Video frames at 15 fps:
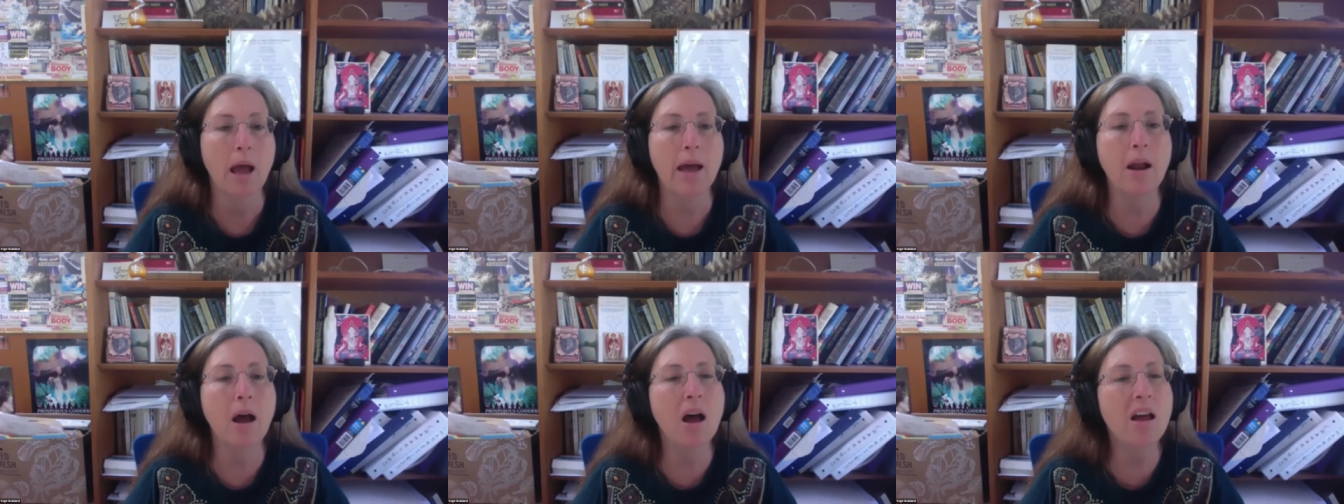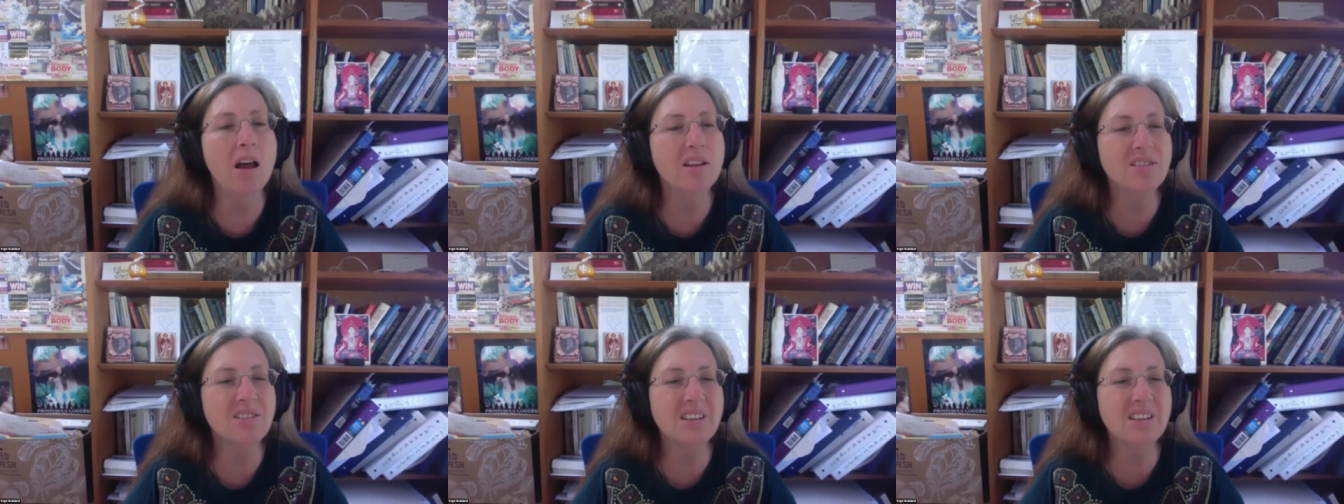And
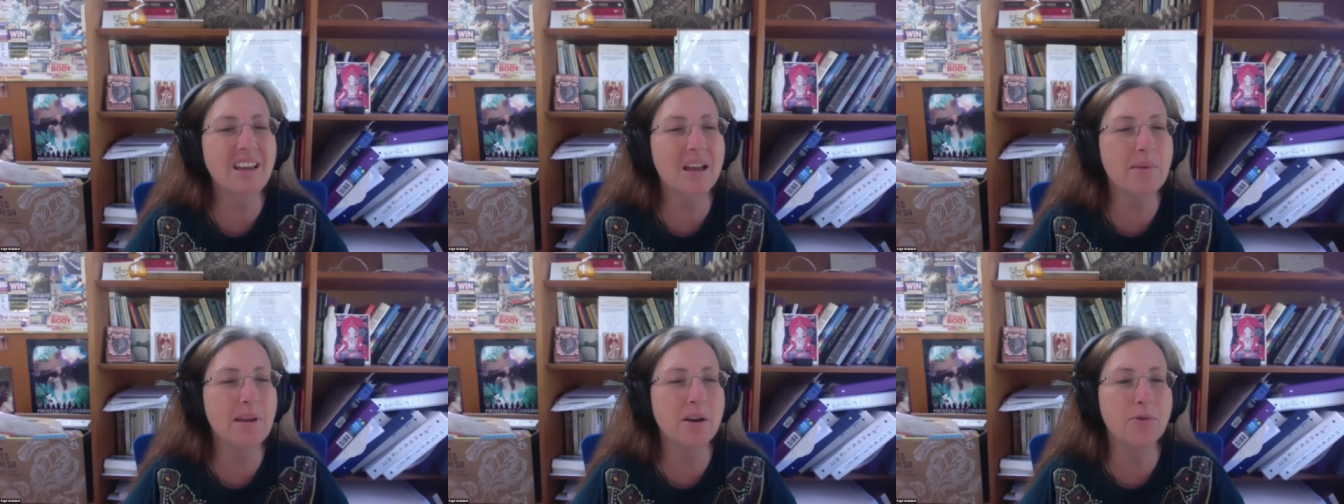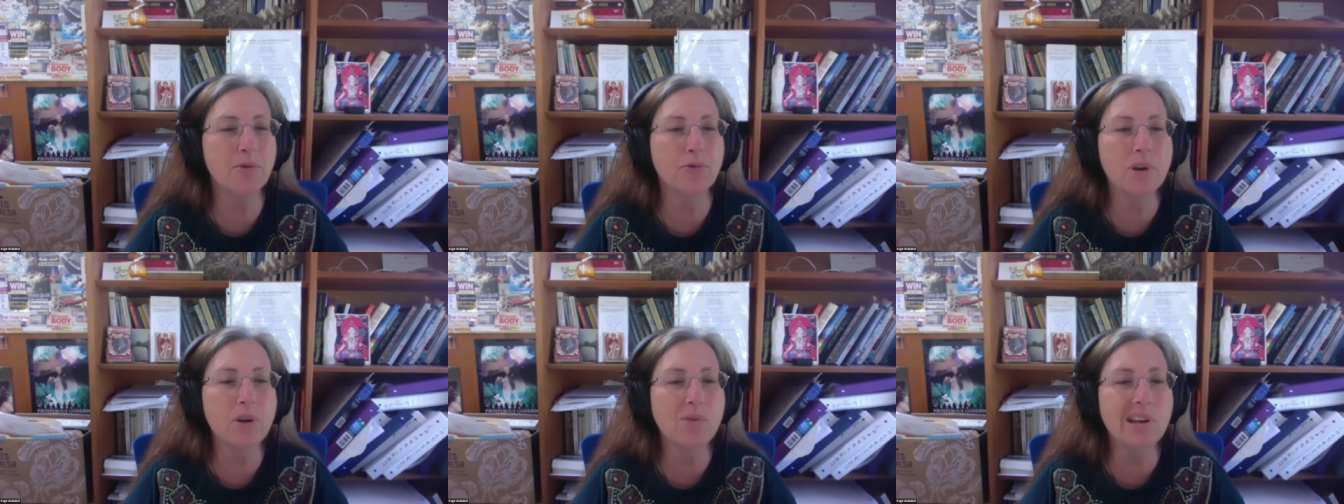honestly, I mean, a
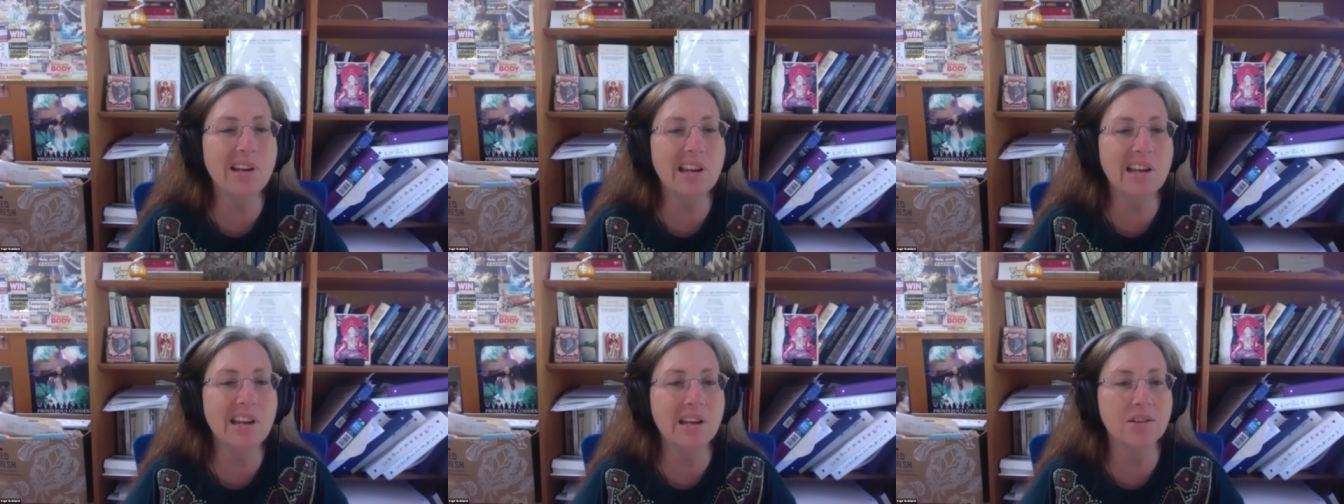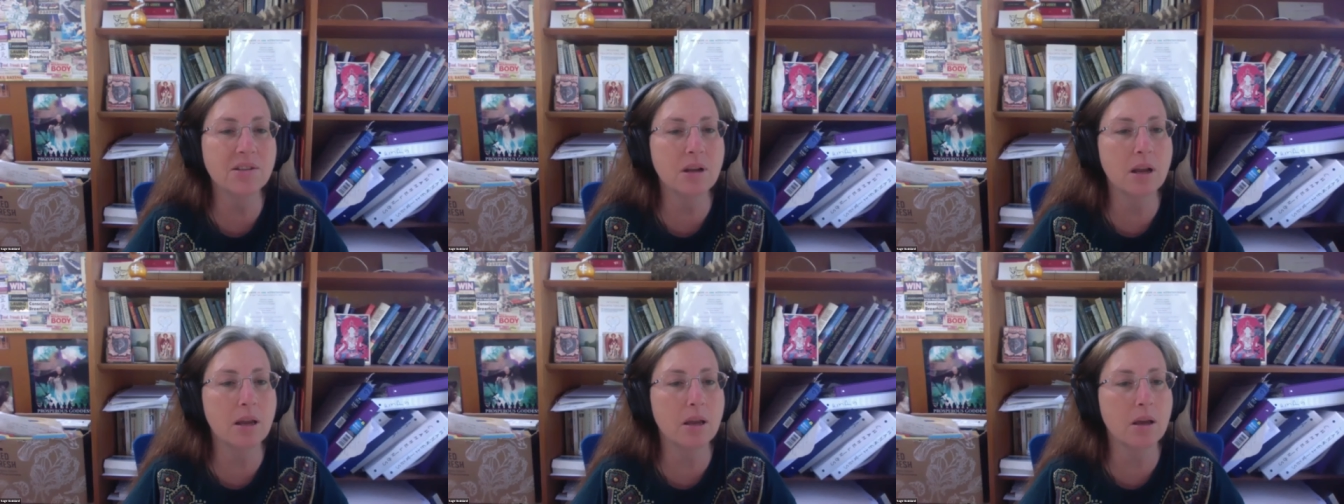free reading is
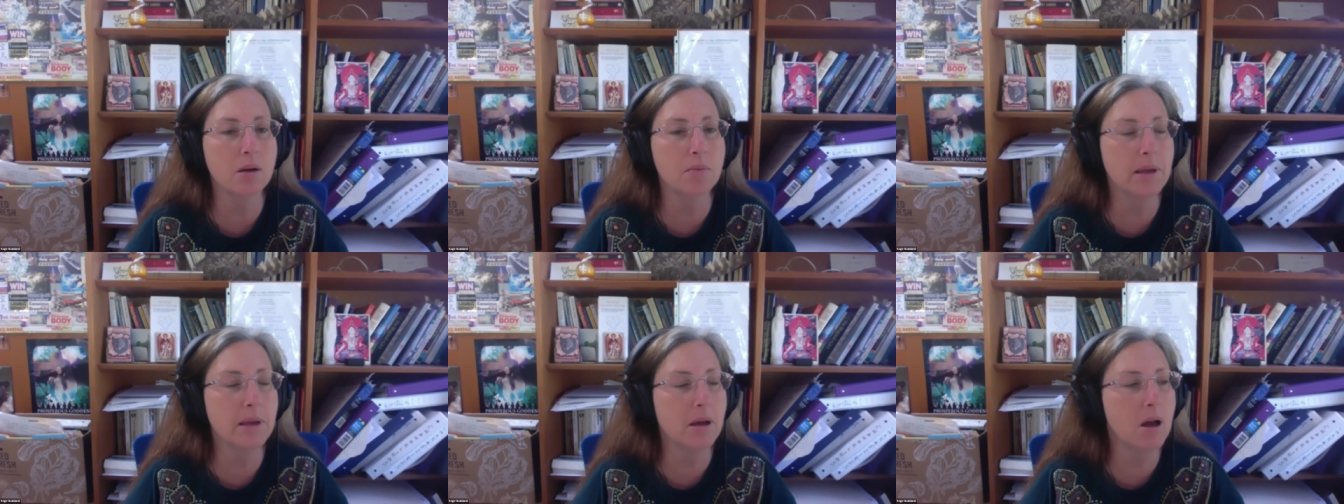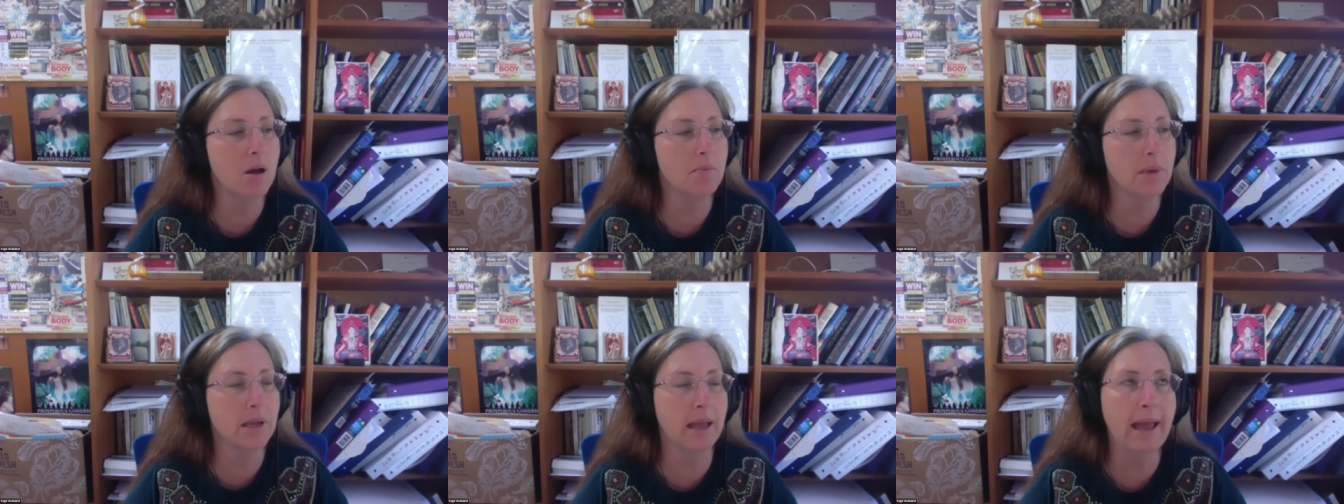not going to be
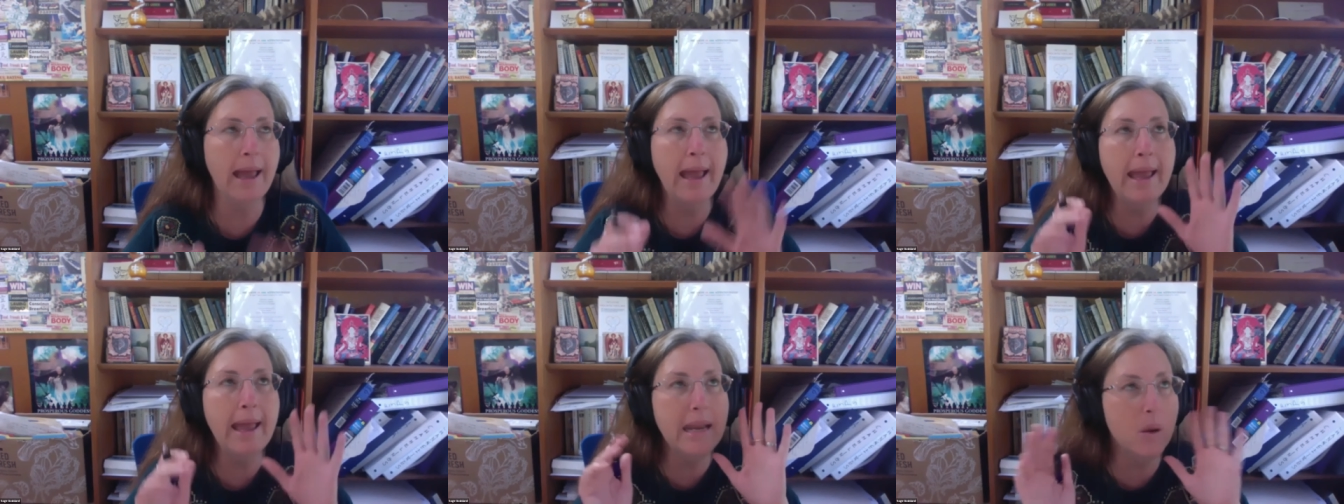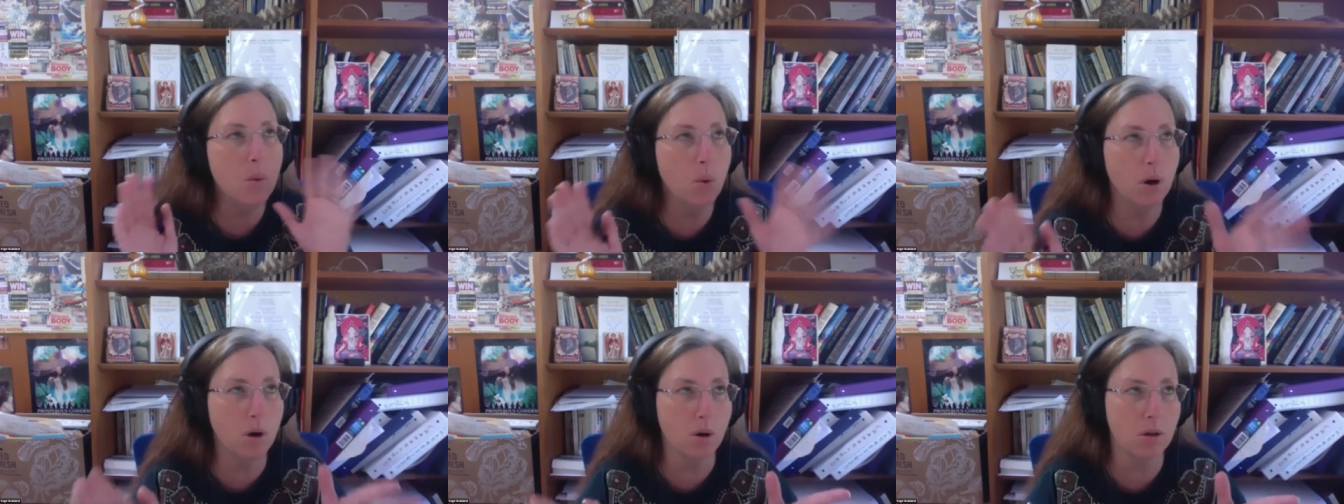coming
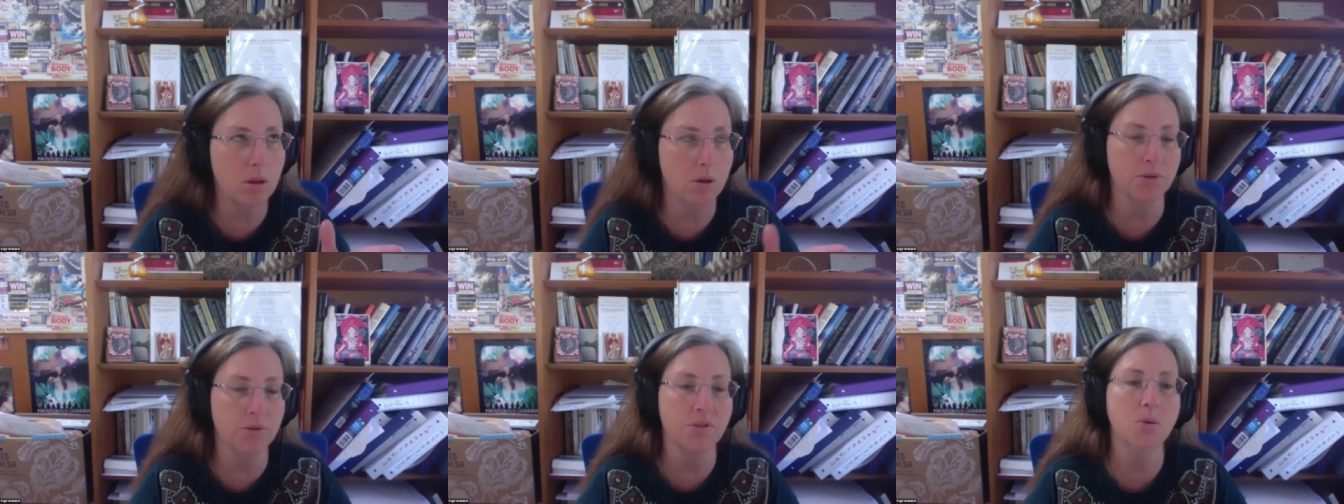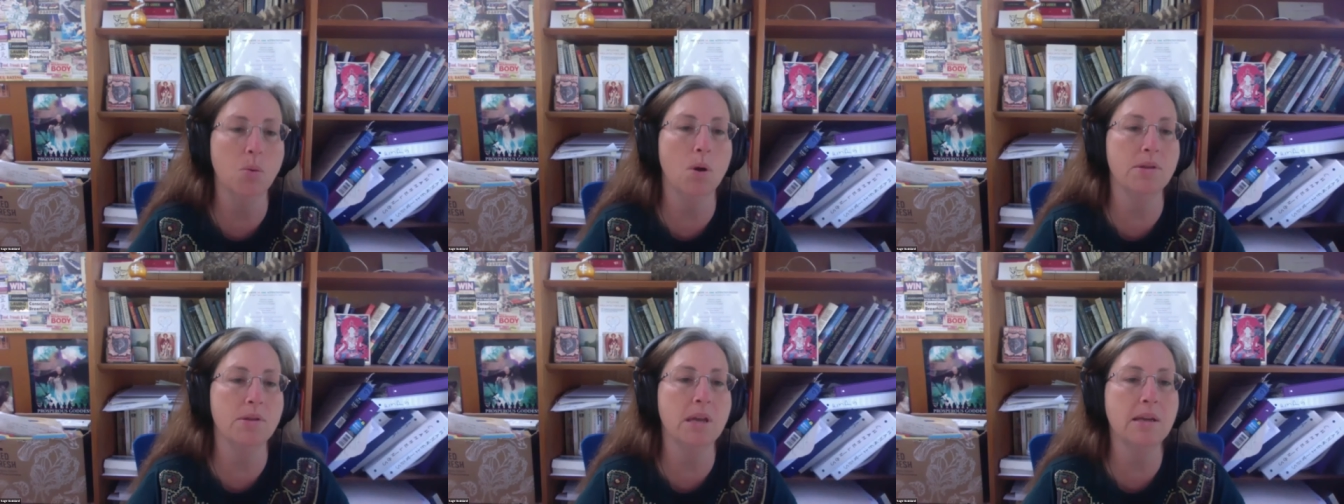anywhere close to
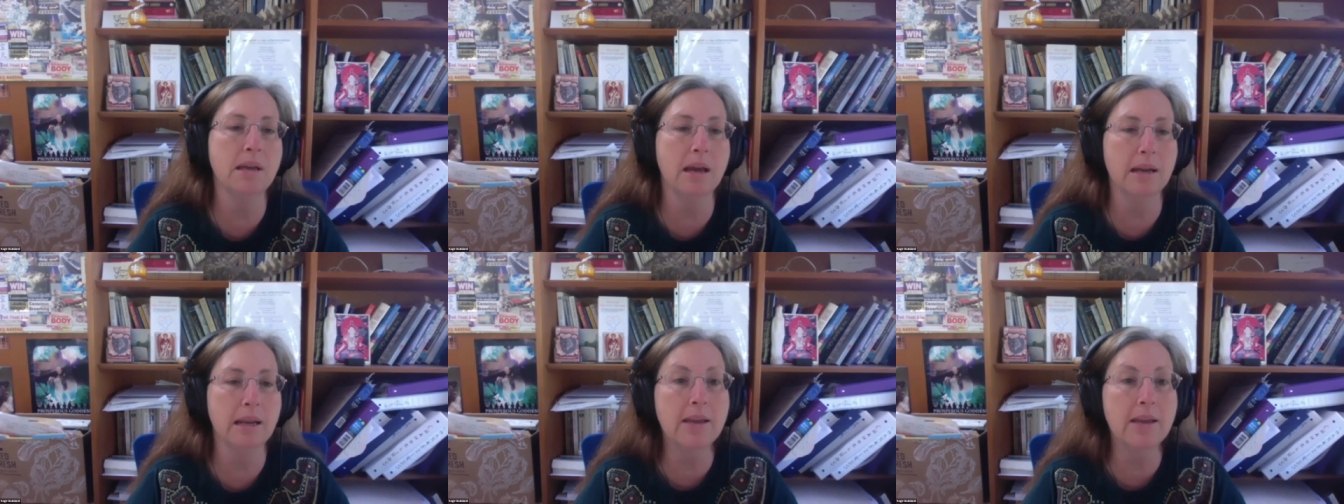what they get,